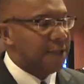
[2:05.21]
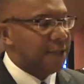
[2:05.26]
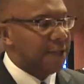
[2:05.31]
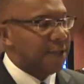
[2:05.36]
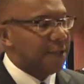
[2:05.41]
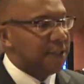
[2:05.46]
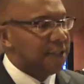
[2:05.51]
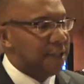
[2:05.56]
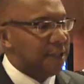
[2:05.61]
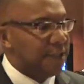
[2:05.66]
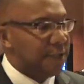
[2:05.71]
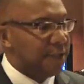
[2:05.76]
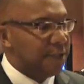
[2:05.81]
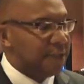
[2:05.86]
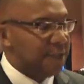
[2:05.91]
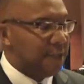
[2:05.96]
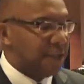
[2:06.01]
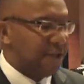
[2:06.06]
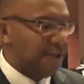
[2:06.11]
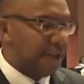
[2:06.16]
is going to take you a
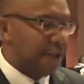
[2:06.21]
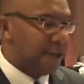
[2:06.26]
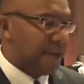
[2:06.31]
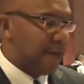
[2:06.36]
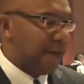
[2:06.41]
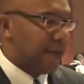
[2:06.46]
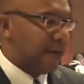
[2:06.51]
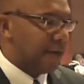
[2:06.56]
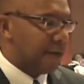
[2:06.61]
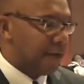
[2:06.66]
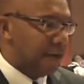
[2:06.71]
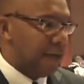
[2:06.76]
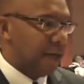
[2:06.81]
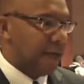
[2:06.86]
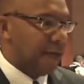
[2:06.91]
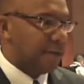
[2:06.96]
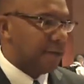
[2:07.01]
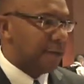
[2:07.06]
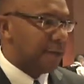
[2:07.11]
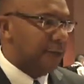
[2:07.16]
significant amount of
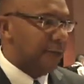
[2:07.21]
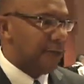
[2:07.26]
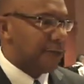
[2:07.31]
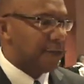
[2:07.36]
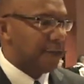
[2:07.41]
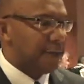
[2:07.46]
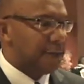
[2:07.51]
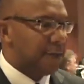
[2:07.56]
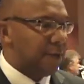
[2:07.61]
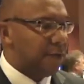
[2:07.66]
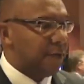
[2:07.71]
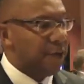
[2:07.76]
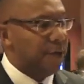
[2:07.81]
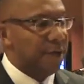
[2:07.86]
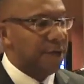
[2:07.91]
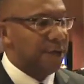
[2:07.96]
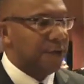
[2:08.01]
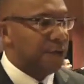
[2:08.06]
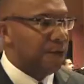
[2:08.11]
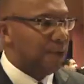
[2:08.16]
time to actually
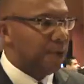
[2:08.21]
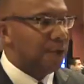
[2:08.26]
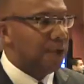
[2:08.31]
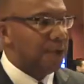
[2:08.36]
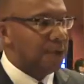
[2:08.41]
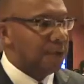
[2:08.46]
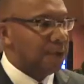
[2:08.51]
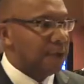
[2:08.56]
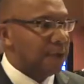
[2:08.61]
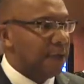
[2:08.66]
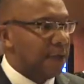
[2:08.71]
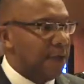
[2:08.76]
deploy new workloads.